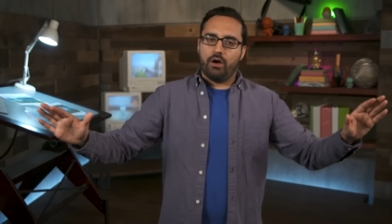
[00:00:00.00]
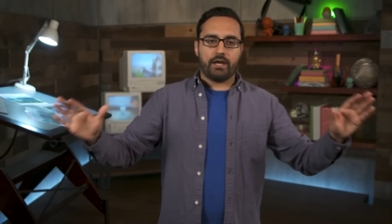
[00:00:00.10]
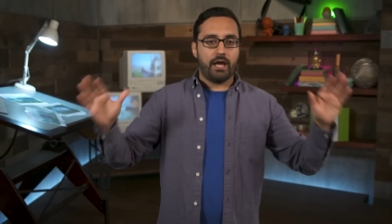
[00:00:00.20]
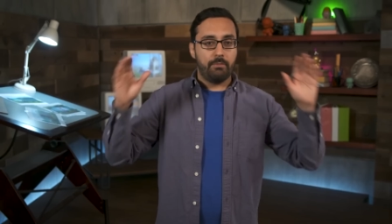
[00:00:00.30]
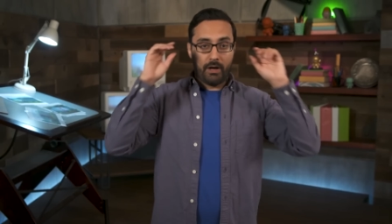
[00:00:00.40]

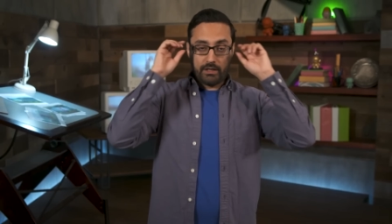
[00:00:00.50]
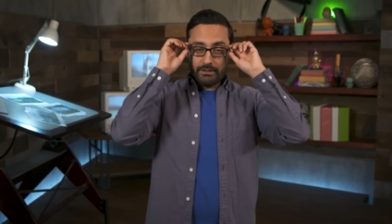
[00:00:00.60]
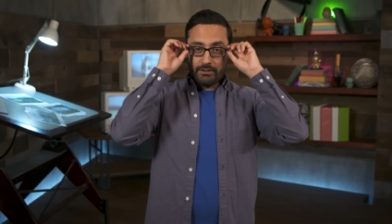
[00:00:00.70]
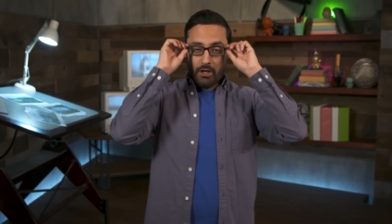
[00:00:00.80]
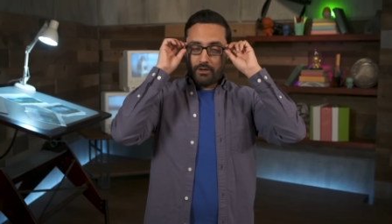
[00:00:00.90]
Okay,
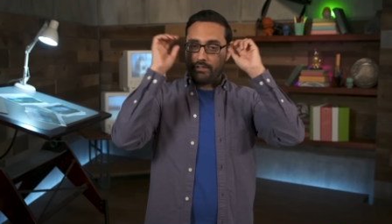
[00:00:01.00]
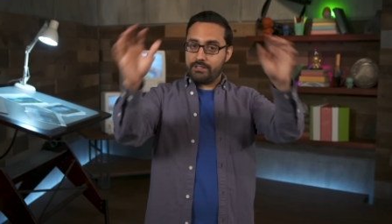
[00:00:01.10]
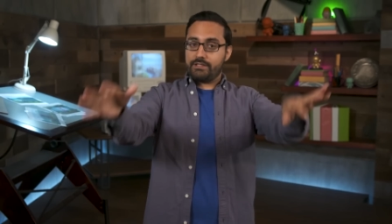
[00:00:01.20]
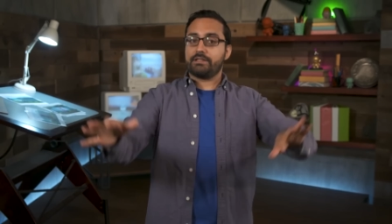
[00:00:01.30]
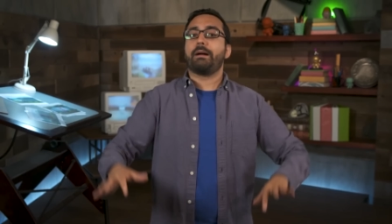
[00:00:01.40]
buckle in, y'all, because
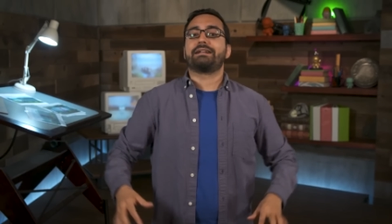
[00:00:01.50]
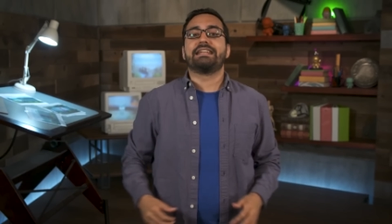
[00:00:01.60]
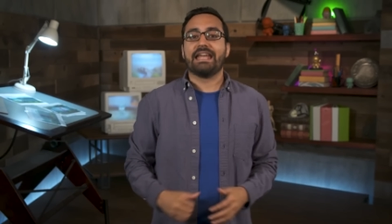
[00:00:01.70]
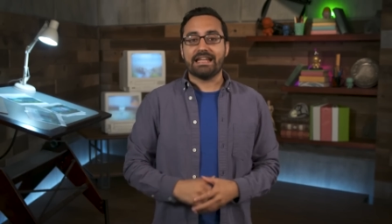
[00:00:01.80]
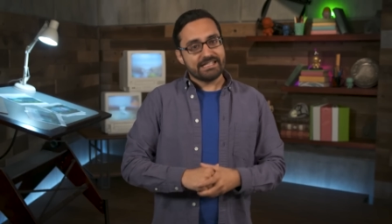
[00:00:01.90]
this is about
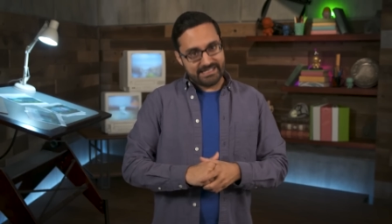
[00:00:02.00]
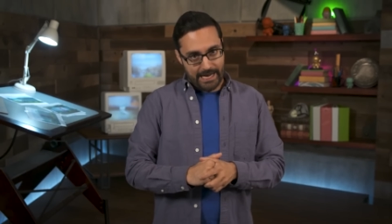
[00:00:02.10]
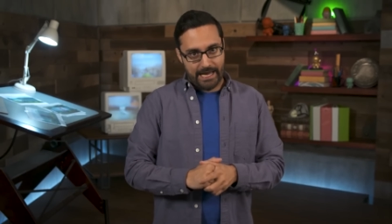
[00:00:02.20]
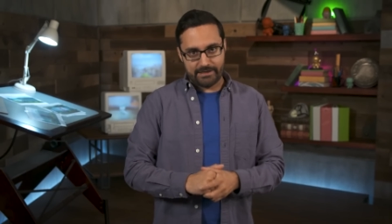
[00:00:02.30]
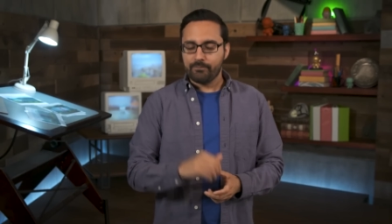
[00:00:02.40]
to get
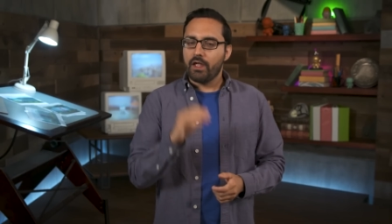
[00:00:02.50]
sad.